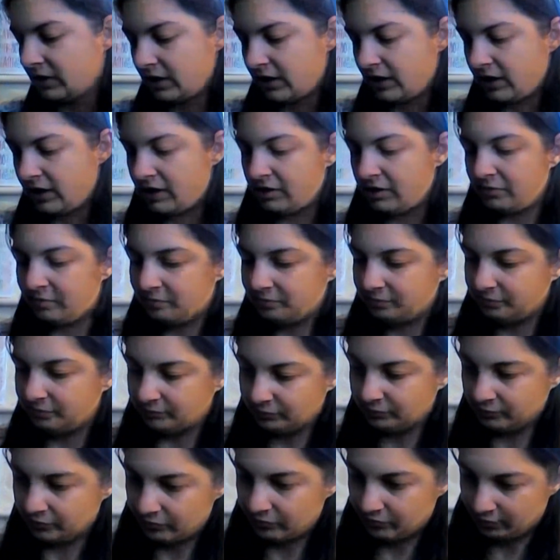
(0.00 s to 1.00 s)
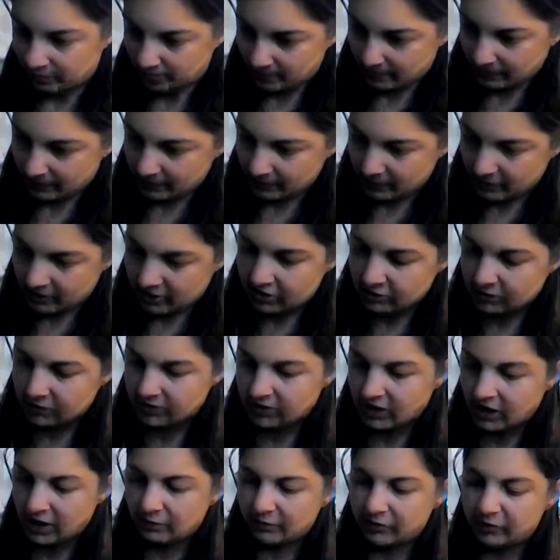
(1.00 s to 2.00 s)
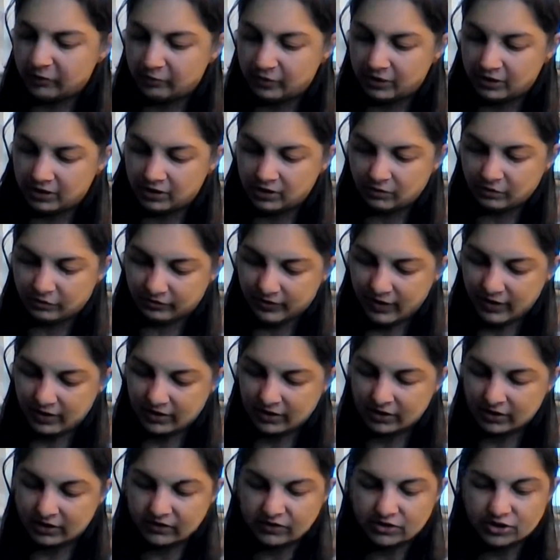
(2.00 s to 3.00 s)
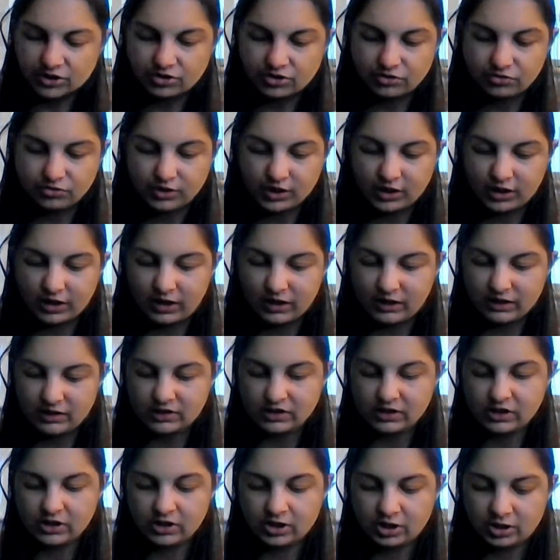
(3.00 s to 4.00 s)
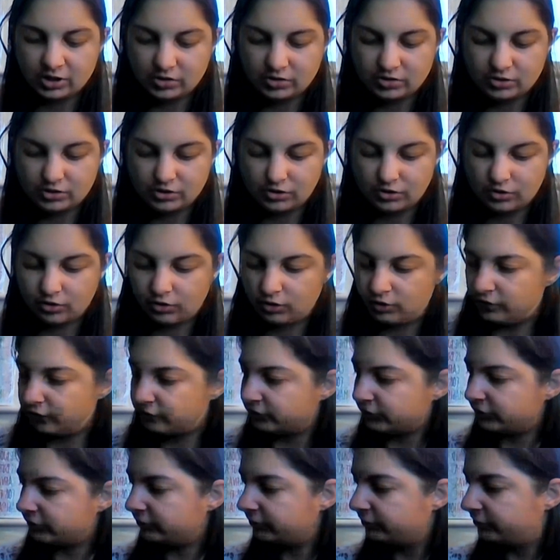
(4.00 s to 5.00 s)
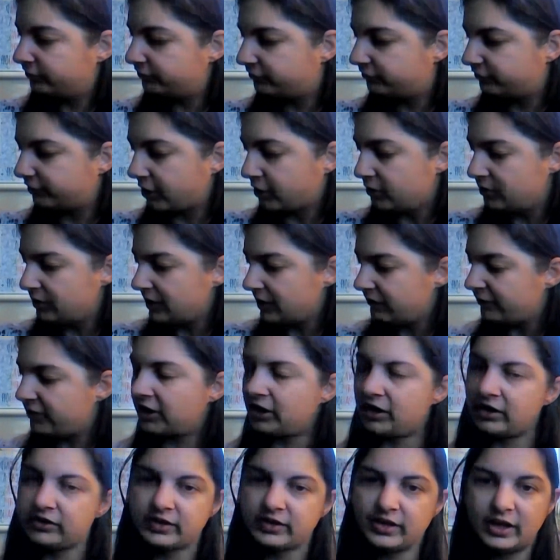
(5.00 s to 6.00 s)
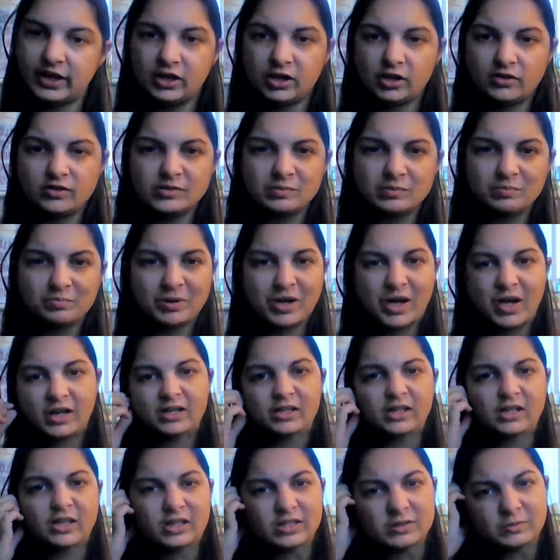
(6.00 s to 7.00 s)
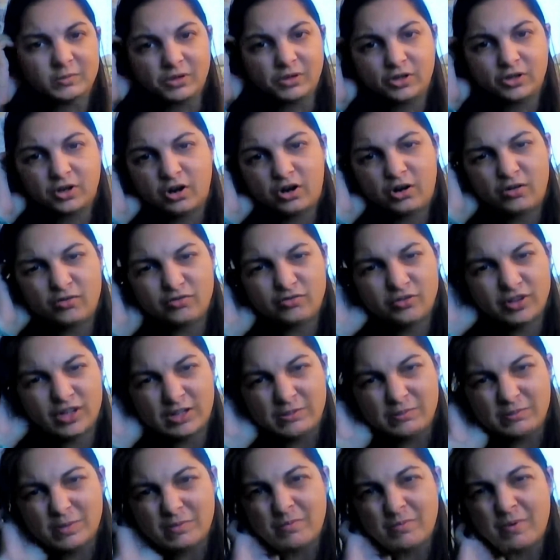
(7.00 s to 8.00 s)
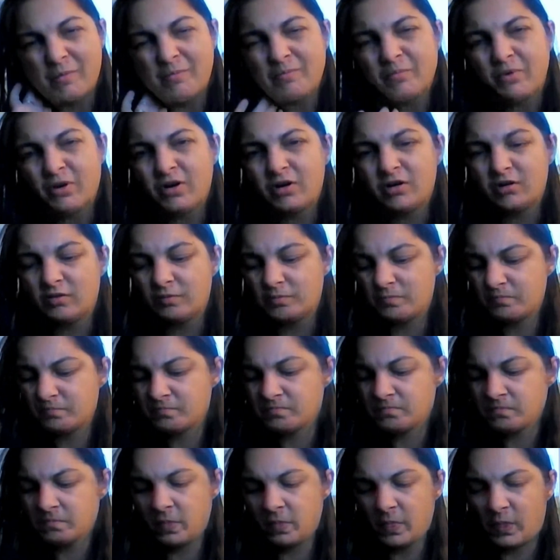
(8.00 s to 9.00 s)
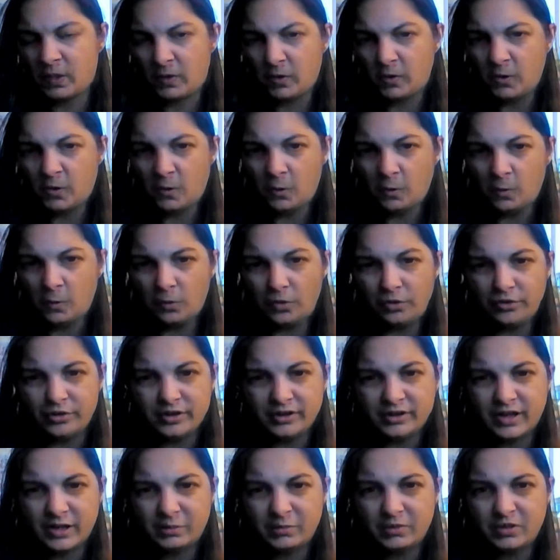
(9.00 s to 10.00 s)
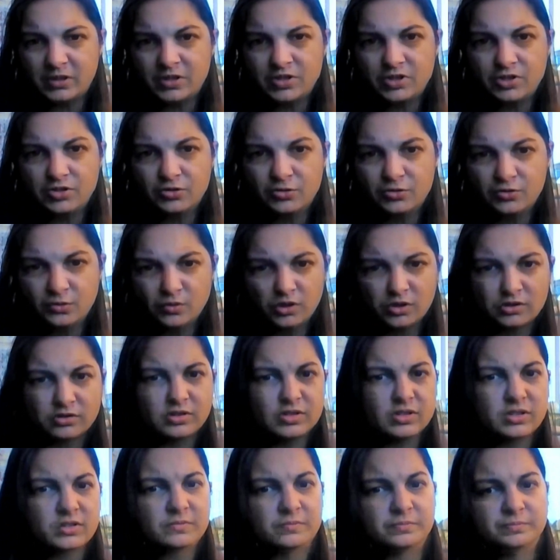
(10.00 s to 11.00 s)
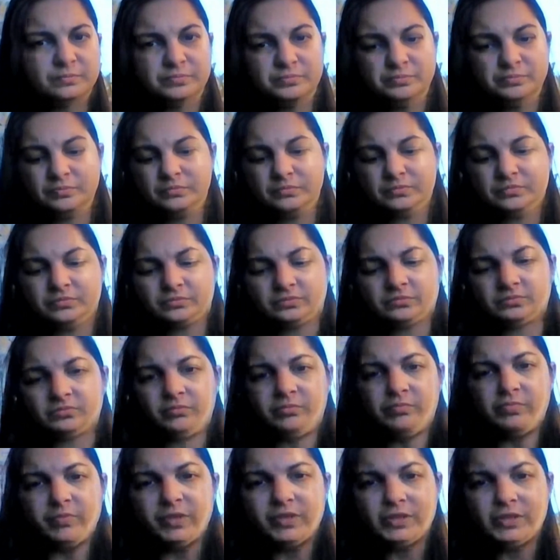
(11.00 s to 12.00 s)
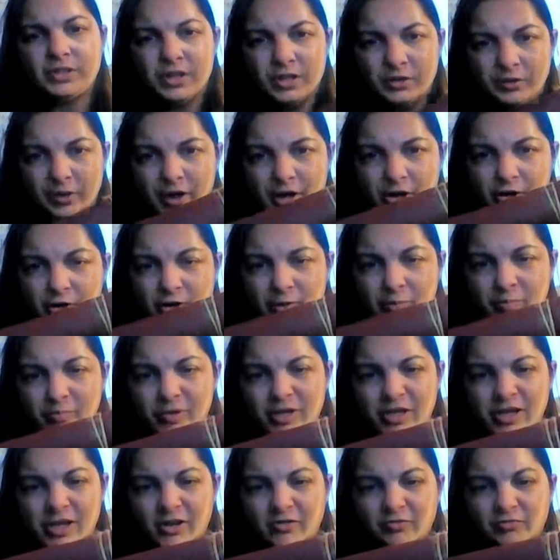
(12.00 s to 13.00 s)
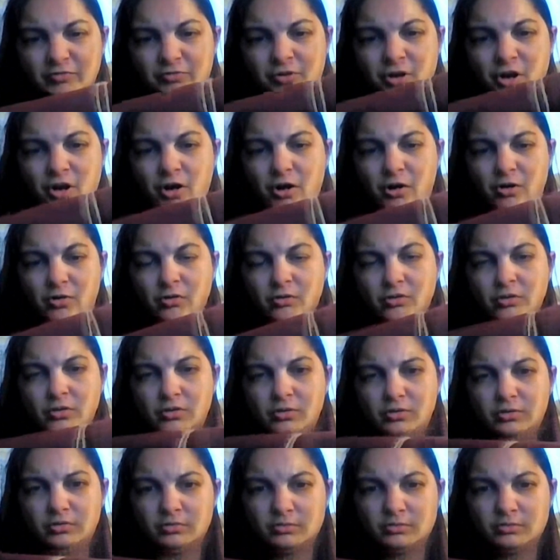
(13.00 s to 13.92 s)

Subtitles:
Where else did we get? We found another stall that had loads of faux leather, and they had loads of bag kits, but I can't really remember what the name of the stall was. Anyway, I got a big roll